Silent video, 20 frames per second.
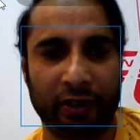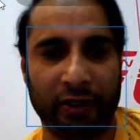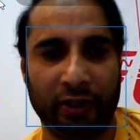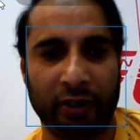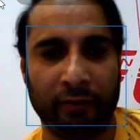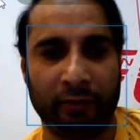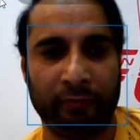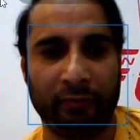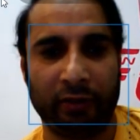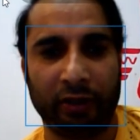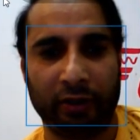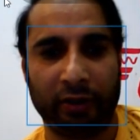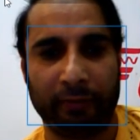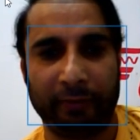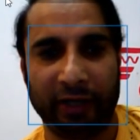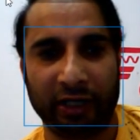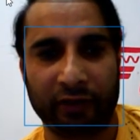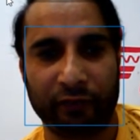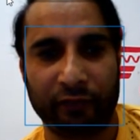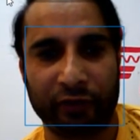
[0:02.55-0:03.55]
I'm
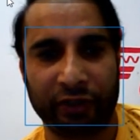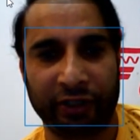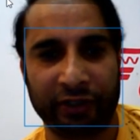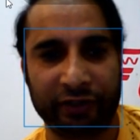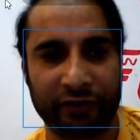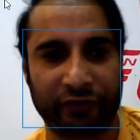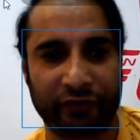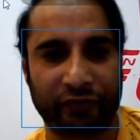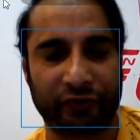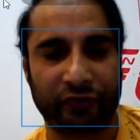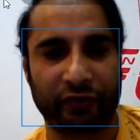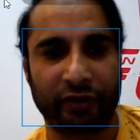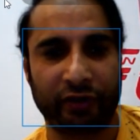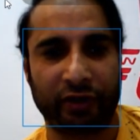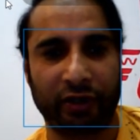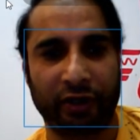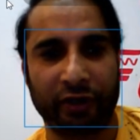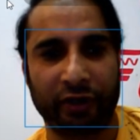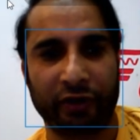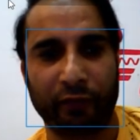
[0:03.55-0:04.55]
back with another
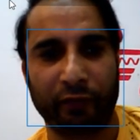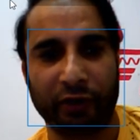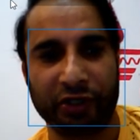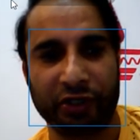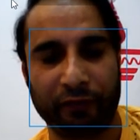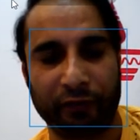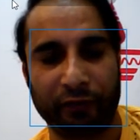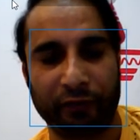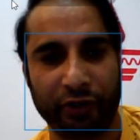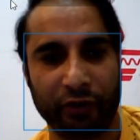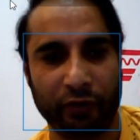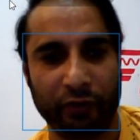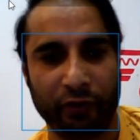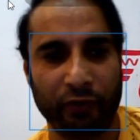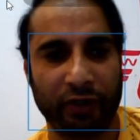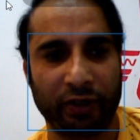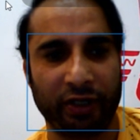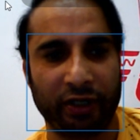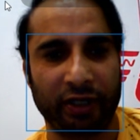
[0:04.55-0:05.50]
video,